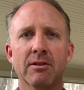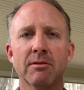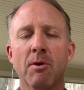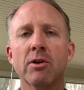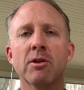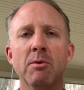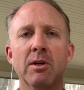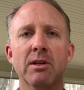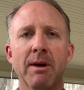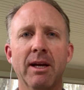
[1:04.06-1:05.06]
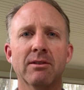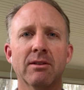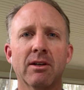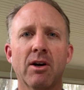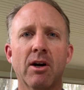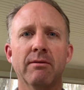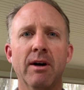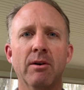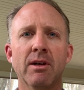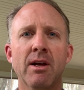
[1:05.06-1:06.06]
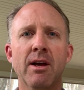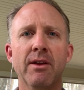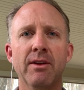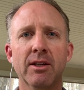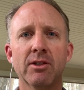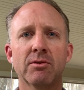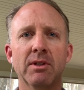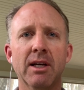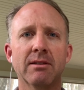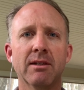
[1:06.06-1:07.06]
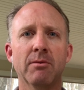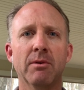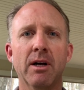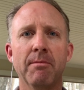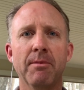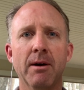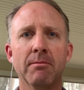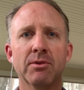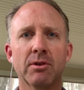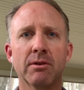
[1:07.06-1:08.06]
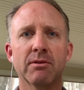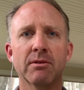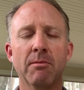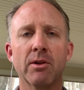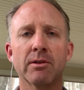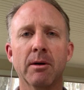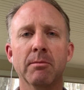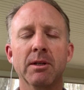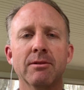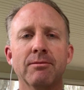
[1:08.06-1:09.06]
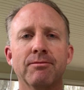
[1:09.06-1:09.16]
small community banks a carve-out the industry has said will help them serve smaller companies.